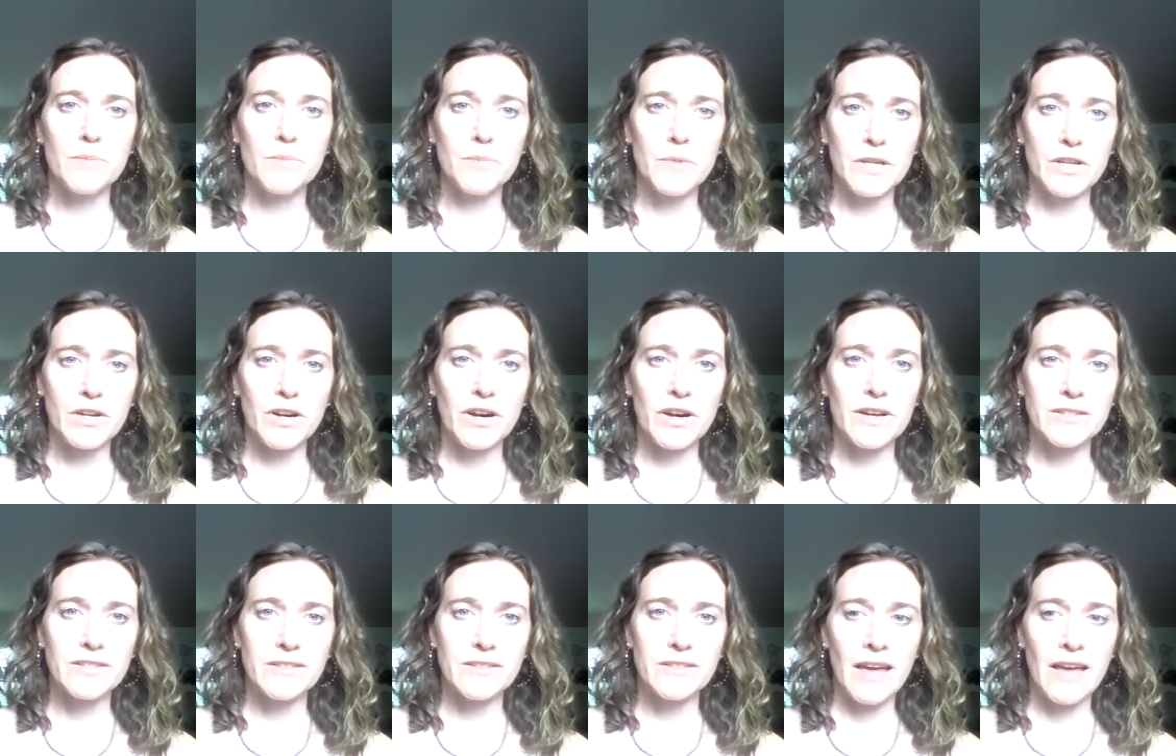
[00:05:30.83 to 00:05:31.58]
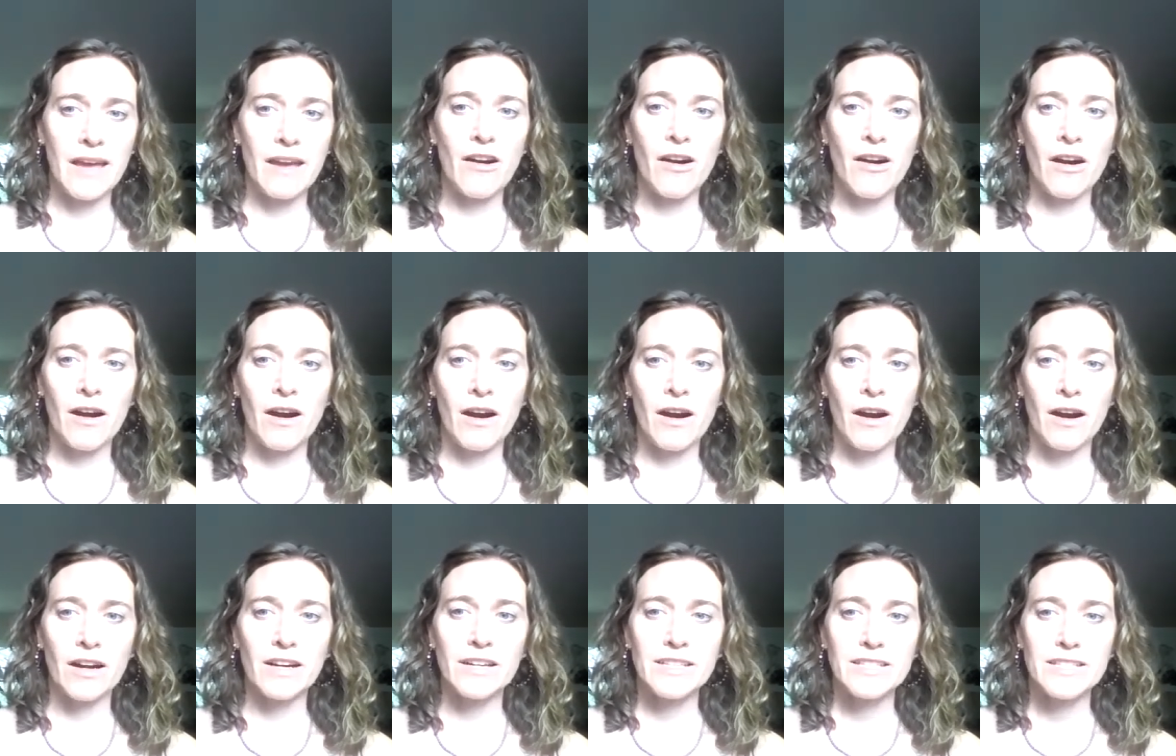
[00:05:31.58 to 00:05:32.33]
because they
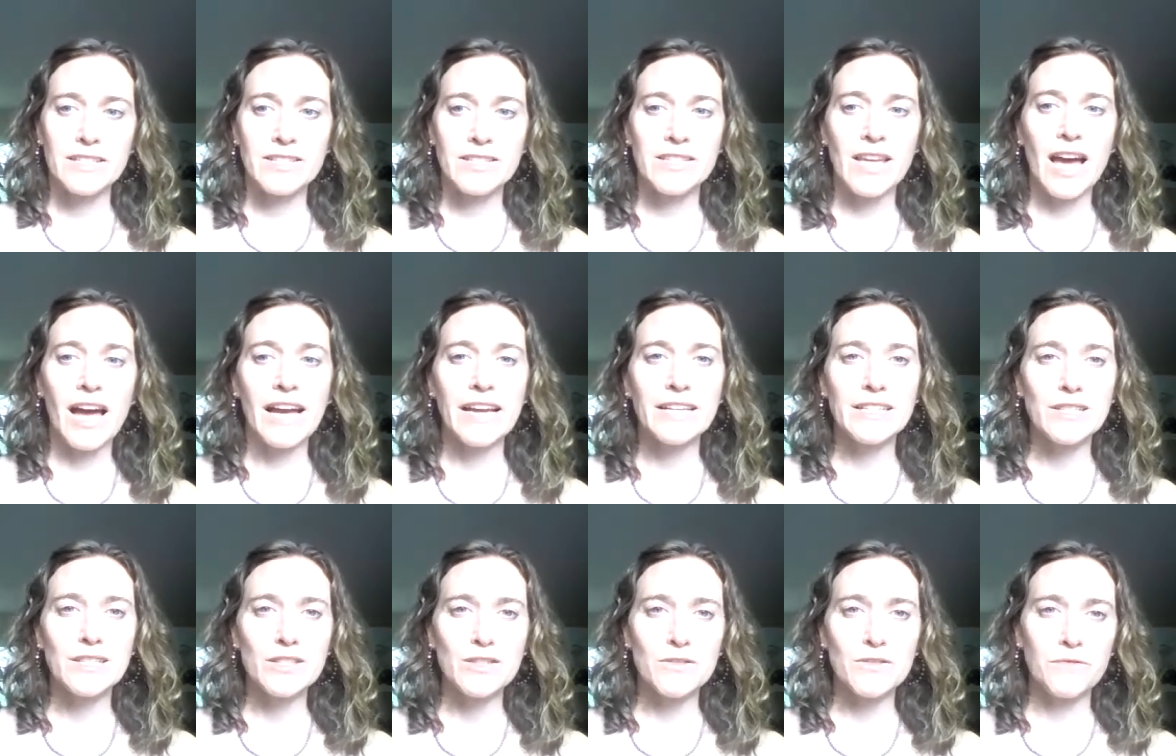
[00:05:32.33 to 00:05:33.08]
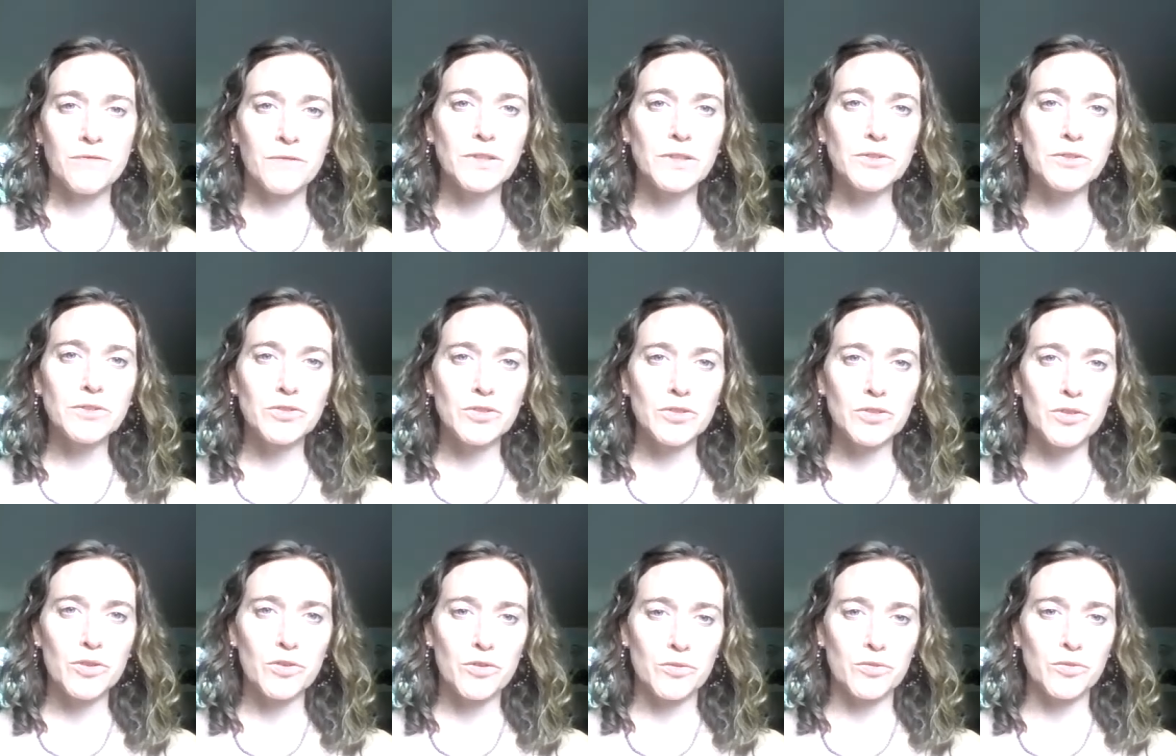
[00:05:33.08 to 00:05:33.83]
are science
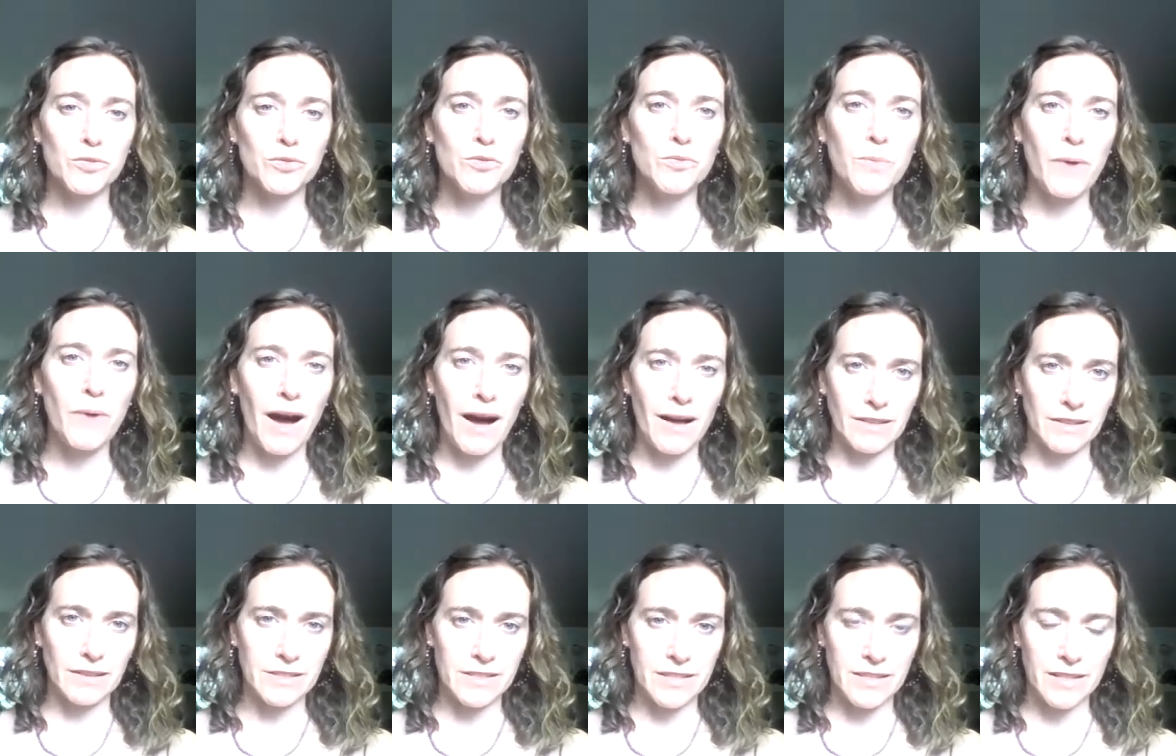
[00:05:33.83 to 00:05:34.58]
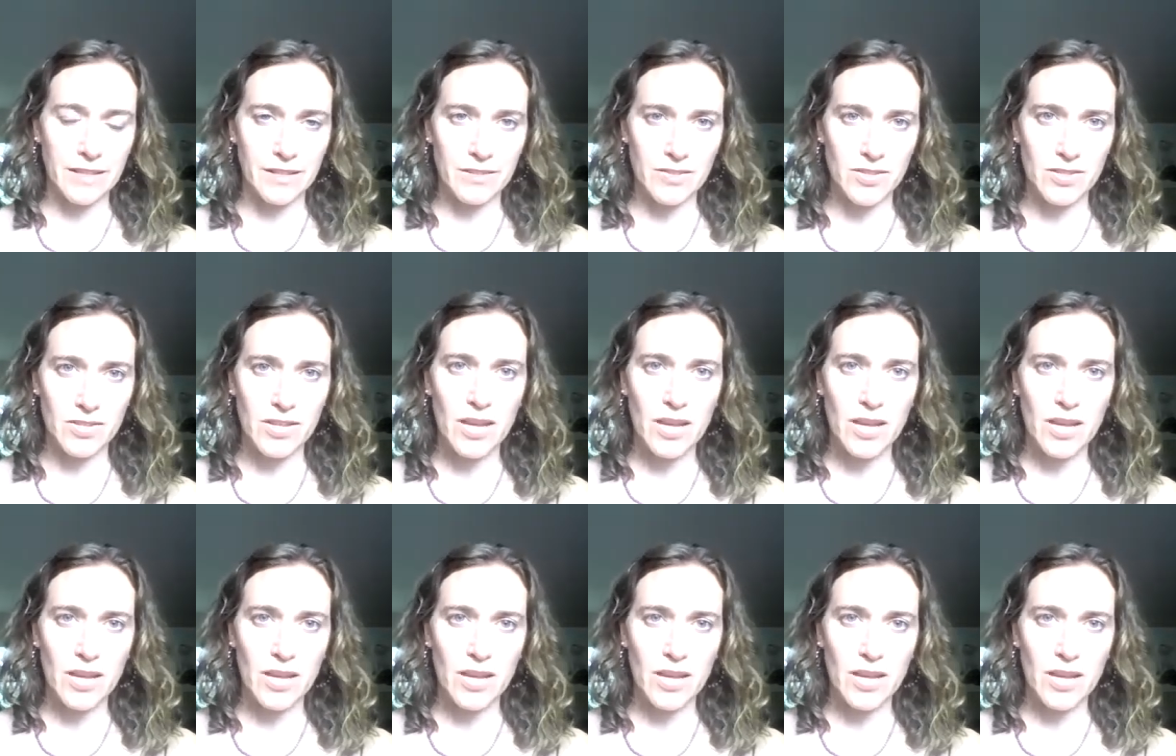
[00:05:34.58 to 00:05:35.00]
filtered through politics.